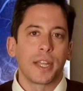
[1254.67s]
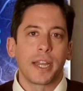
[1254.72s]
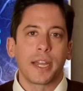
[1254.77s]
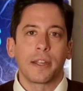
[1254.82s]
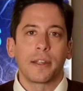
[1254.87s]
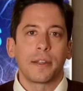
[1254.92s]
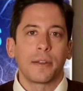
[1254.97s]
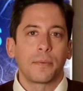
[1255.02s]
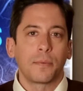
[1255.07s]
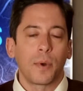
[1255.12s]

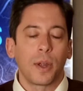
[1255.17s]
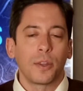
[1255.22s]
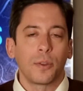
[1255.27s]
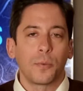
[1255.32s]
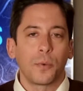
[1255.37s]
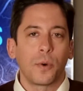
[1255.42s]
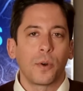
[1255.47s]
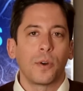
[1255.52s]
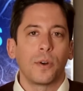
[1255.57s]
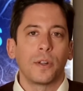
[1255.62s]
They run
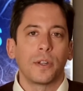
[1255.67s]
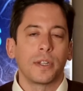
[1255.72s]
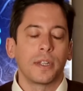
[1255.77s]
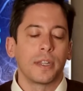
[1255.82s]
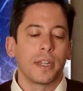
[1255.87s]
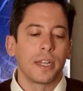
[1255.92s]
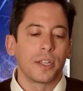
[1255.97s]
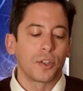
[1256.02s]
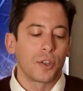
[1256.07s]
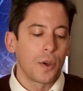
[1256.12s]
the world.
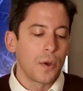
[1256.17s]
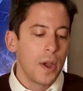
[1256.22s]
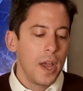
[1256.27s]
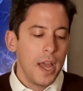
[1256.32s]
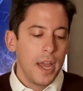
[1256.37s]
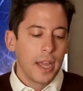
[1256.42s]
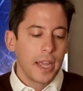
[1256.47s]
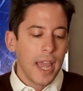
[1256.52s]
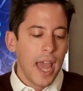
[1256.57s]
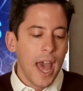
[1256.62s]
And that, so,
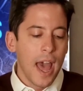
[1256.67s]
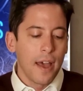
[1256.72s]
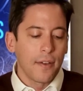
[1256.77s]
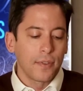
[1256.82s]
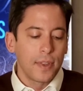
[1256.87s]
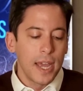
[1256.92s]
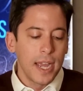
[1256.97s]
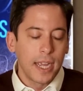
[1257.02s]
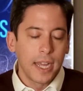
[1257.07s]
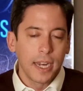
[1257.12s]
yeah,
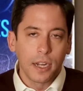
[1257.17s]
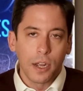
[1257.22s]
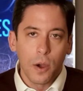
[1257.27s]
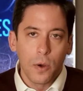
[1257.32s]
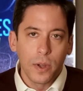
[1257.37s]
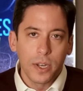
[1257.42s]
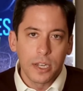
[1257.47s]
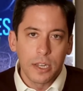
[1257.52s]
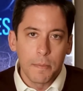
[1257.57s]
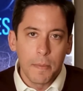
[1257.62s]
if they can
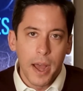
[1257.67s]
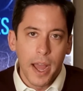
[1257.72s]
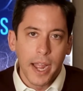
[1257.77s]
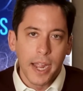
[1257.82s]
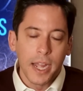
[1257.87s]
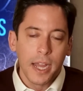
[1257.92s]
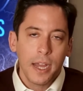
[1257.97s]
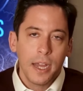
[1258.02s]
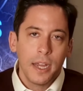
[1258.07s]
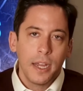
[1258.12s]
go into
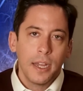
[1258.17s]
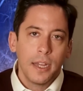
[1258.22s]
my,